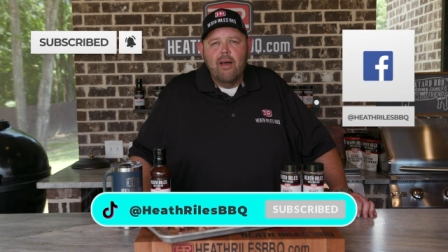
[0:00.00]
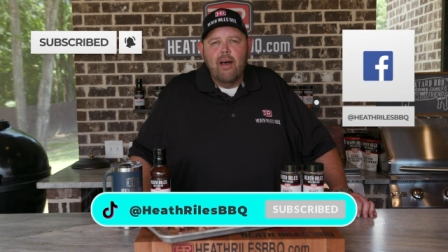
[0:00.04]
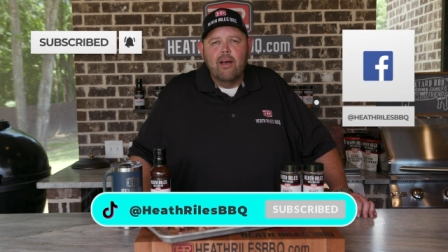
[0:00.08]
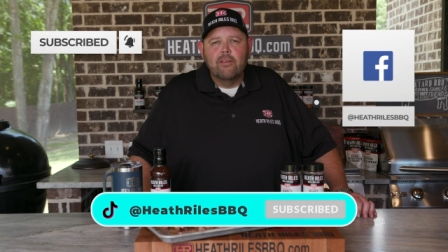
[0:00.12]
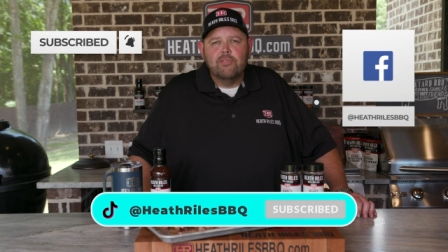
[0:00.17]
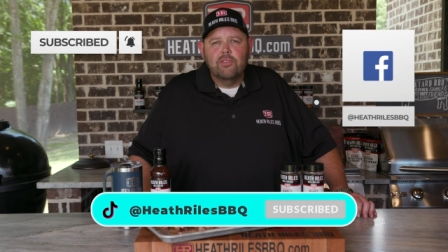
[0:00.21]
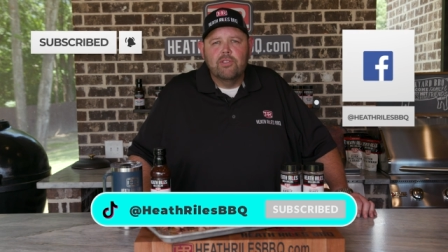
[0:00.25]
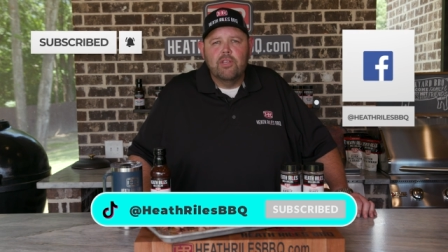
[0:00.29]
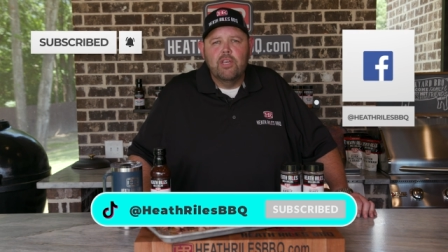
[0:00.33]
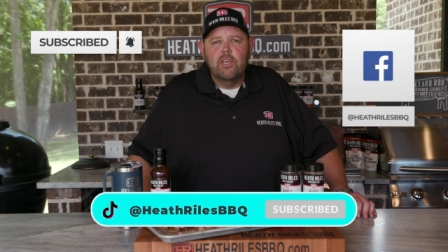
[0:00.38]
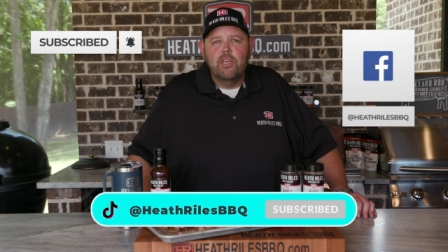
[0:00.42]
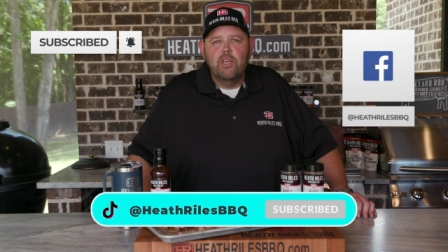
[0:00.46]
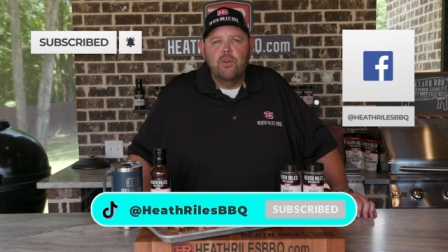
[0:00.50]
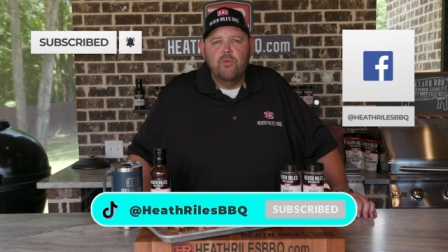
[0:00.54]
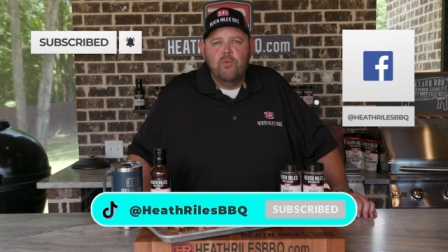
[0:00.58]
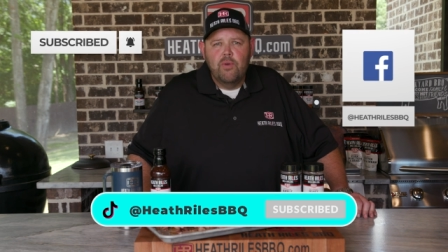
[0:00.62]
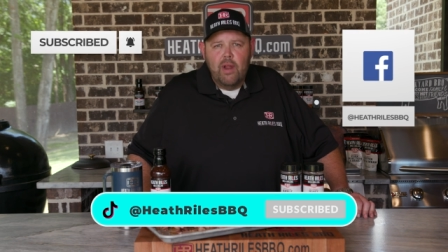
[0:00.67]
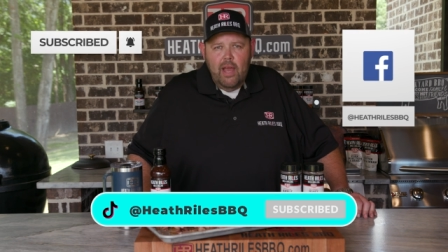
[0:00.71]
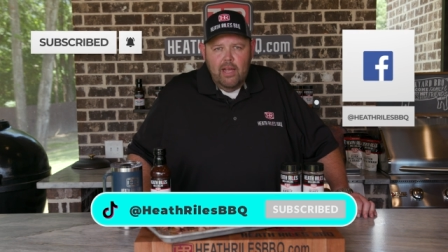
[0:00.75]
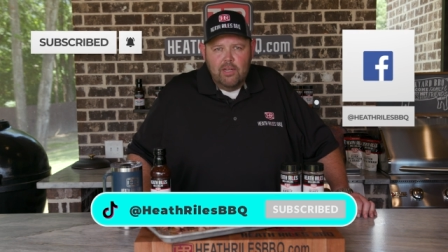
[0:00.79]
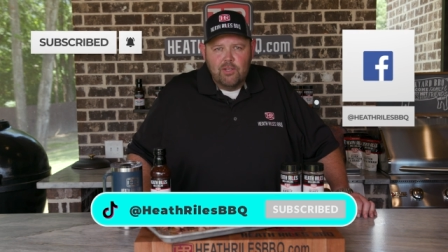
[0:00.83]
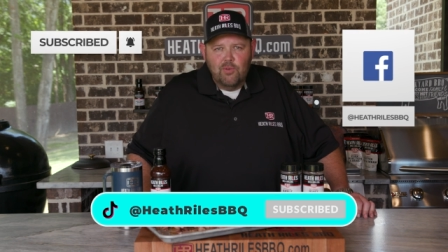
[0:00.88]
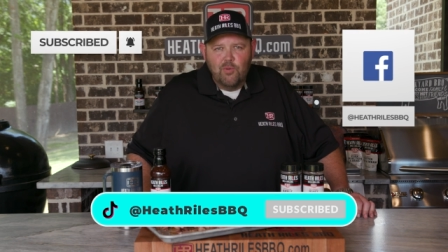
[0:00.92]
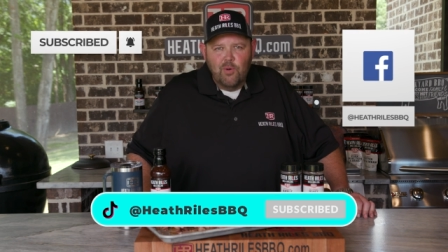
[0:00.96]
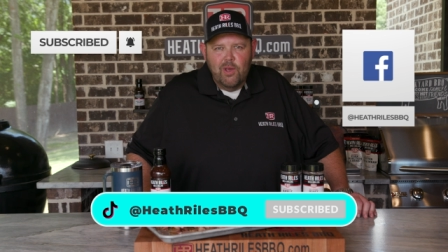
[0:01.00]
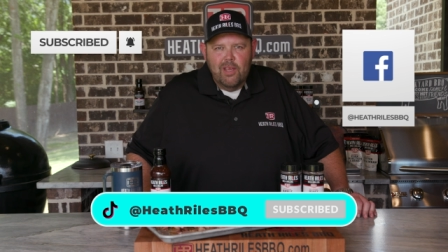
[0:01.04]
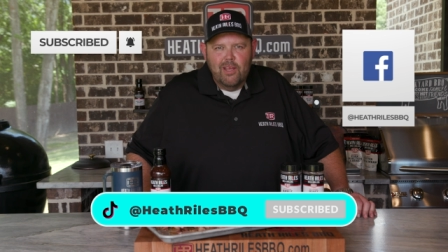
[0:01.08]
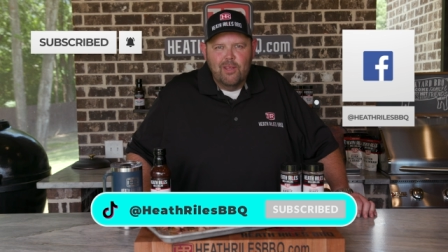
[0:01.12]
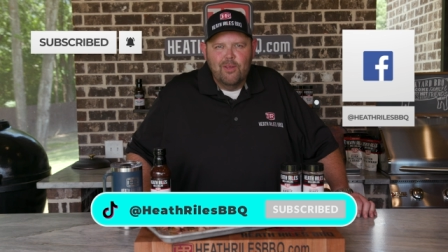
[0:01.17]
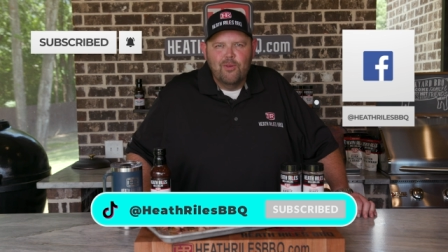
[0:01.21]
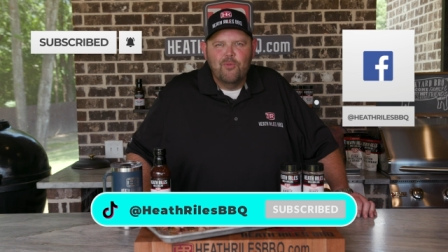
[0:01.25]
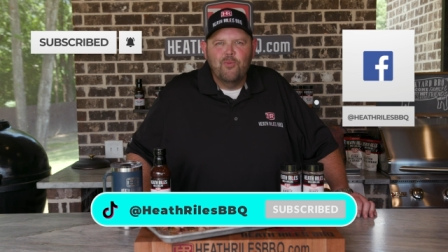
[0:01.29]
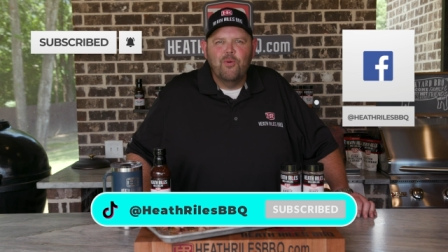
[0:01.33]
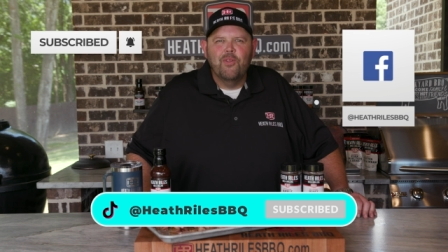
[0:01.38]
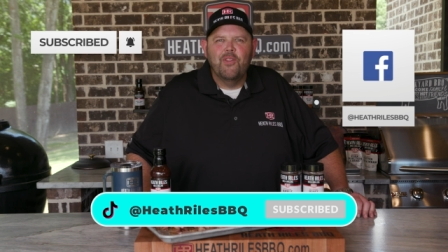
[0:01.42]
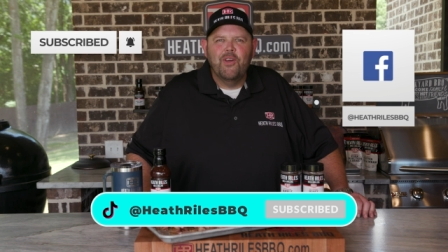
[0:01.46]
I'll see you next week
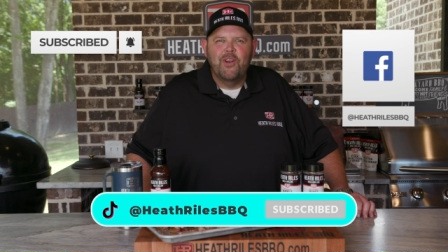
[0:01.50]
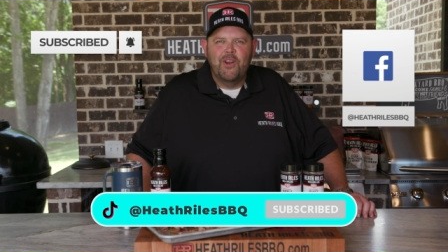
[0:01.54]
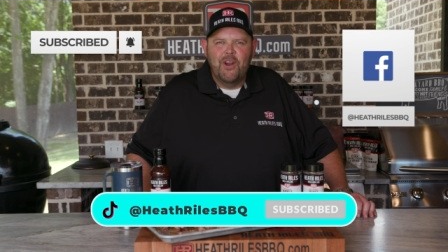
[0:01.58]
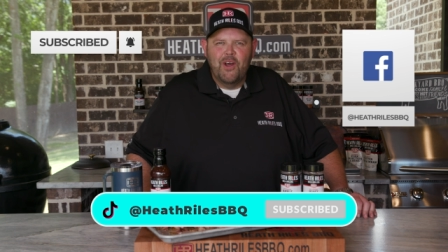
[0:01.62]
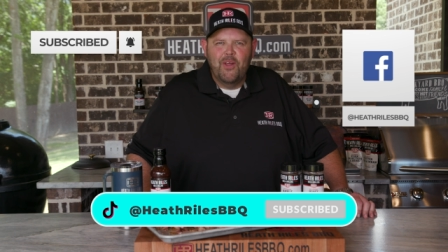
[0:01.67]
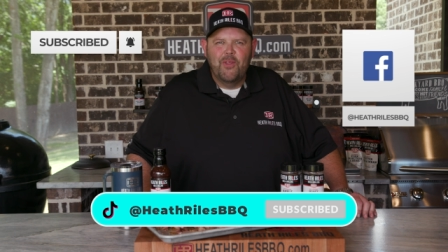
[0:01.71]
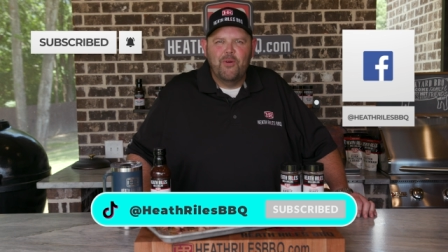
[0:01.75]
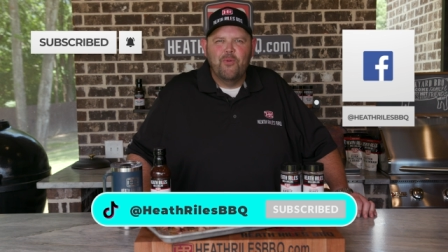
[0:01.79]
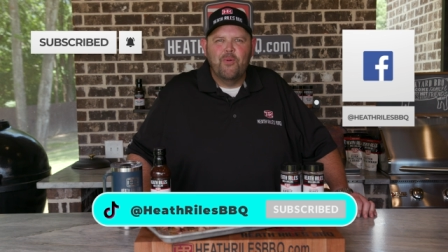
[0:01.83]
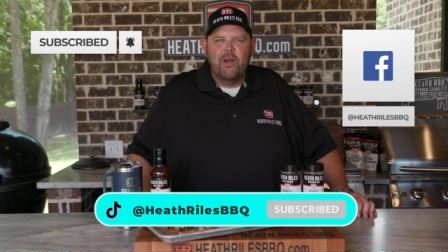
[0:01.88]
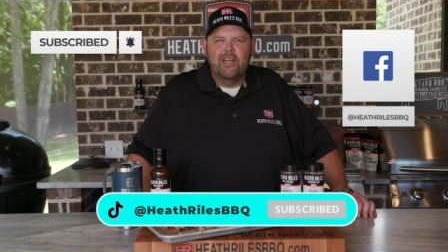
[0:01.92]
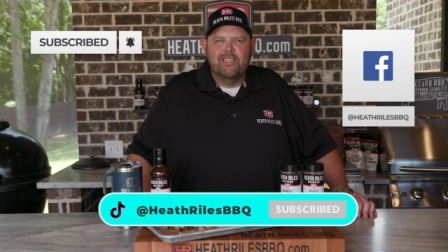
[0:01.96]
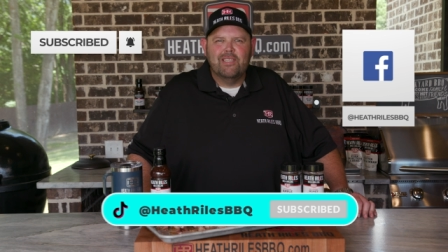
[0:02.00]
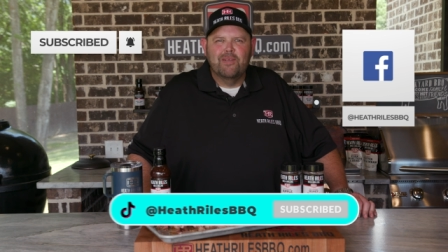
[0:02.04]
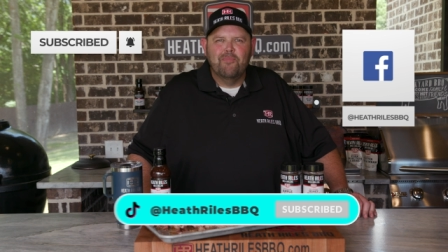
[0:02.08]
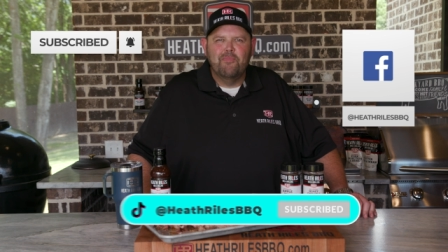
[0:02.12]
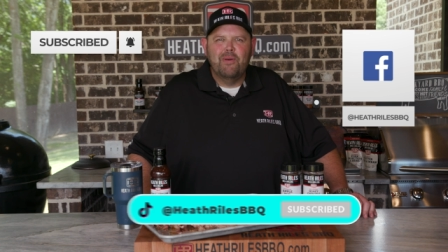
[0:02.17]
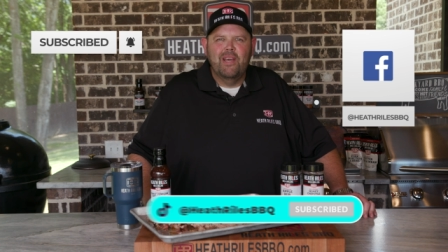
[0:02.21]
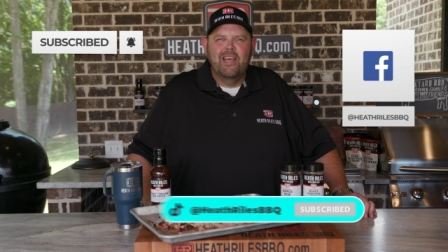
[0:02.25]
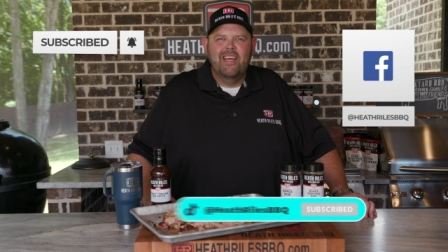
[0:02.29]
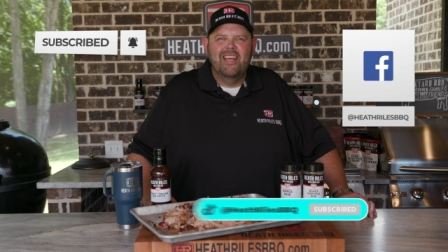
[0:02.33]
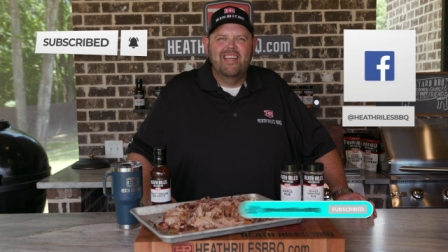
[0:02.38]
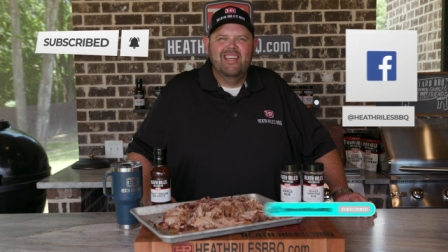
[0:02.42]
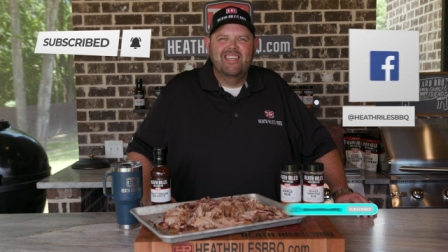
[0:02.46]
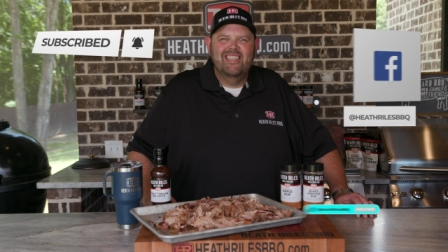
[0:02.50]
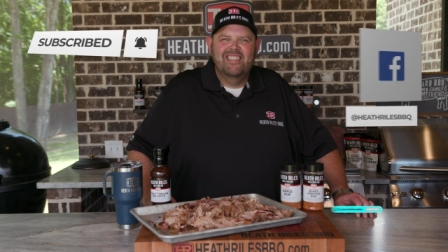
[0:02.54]
with another recipe.